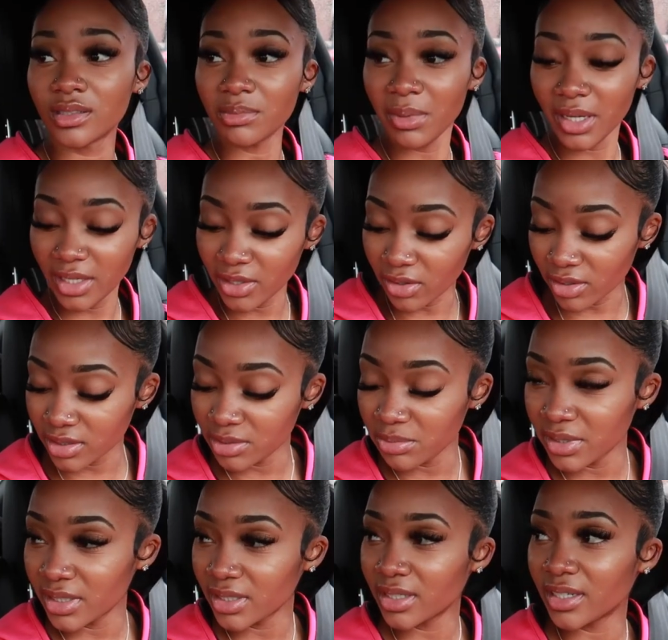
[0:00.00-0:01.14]
somebody noticed
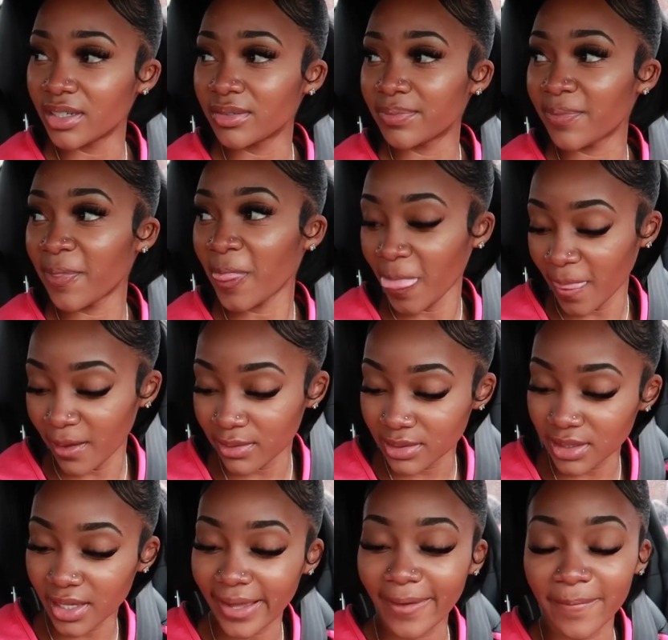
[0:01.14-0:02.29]
me in there they was
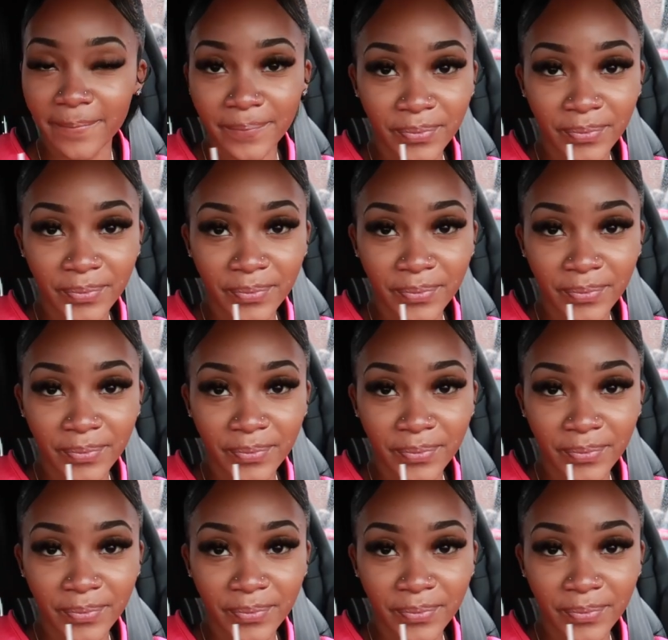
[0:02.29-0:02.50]
like